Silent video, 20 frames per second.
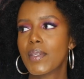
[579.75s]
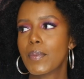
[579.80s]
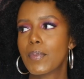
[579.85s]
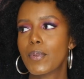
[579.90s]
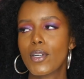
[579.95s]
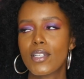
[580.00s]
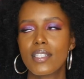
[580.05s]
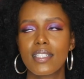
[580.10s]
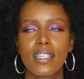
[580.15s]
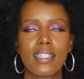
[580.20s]
The
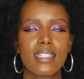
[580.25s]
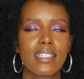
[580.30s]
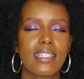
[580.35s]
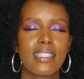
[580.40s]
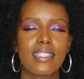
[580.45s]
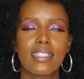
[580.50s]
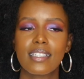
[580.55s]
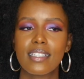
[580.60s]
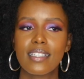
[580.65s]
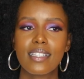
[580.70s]
process
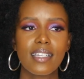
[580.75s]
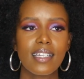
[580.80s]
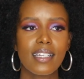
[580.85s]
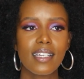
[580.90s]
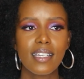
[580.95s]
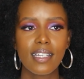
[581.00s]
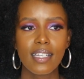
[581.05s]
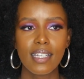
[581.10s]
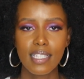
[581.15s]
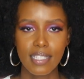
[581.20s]

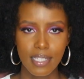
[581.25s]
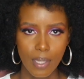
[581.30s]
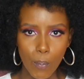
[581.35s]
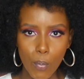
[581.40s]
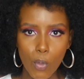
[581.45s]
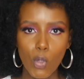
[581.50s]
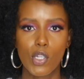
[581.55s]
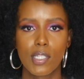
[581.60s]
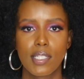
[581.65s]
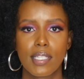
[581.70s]
it's a
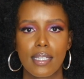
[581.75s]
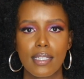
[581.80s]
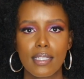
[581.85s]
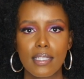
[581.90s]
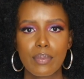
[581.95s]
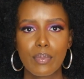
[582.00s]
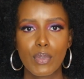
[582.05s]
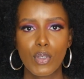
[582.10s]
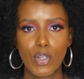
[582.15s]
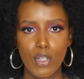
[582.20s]

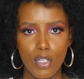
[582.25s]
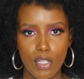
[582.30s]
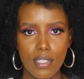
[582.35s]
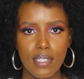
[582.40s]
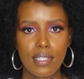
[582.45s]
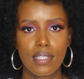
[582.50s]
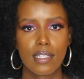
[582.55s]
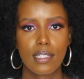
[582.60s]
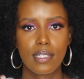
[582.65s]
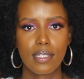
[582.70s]
process
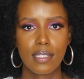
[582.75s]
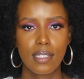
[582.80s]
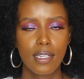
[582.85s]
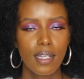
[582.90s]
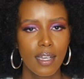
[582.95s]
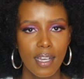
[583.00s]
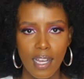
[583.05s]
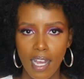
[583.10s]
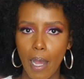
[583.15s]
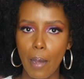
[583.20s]
because there's
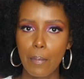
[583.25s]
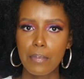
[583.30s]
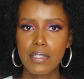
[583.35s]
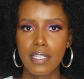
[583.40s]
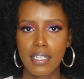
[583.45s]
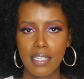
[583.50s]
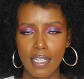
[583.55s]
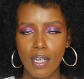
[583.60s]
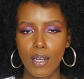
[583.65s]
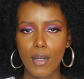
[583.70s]

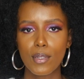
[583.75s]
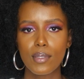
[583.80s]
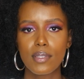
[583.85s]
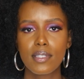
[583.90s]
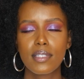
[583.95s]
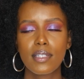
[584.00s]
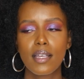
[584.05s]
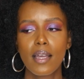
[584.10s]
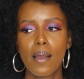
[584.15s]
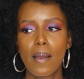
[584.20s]
ups and
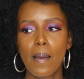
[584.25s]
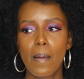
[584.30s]
downs.